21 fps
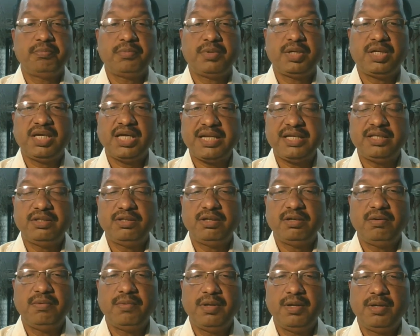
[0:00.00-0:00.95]
carry
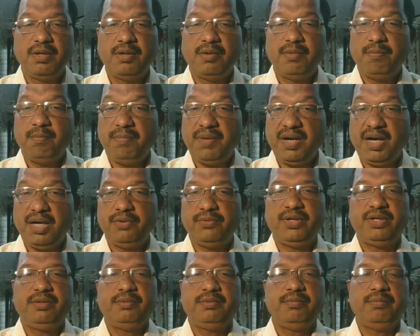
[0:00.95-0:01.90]
the bad
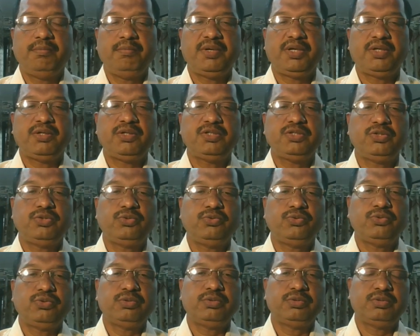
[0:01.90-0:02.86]
one, because
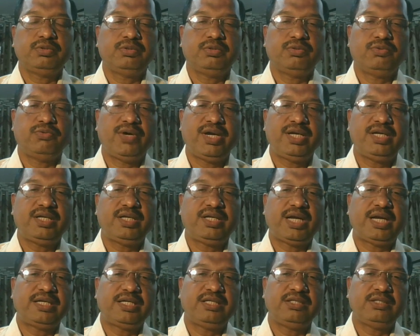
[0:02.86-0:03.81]
while
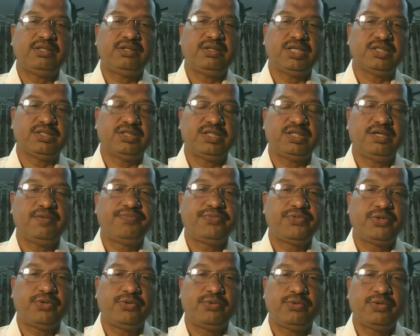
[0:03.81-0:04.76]
writing the essay,
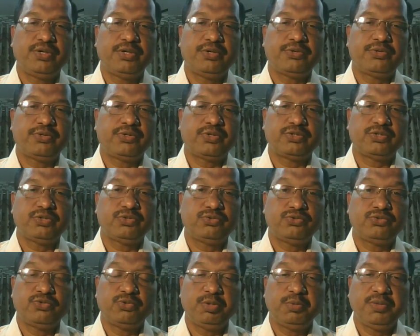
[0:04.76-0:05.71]
your introduction
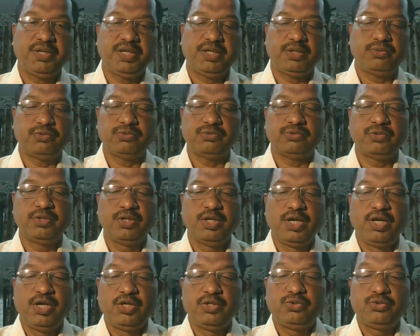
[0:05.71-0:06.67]
should be very good.
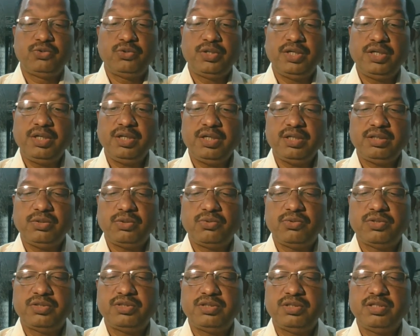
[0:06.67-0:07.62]
So here the
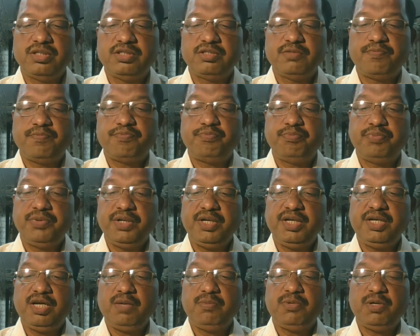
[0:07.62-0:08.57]
question is,
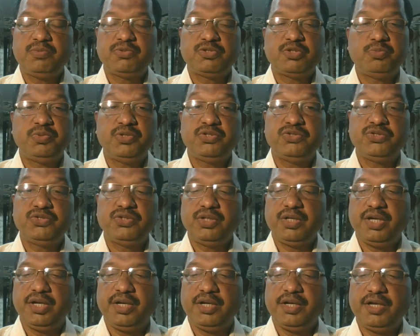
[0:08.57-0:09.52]
freedom of speech in
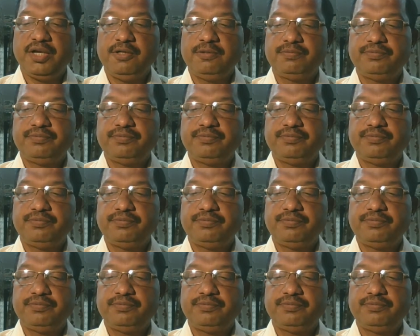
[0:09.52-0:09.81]
India,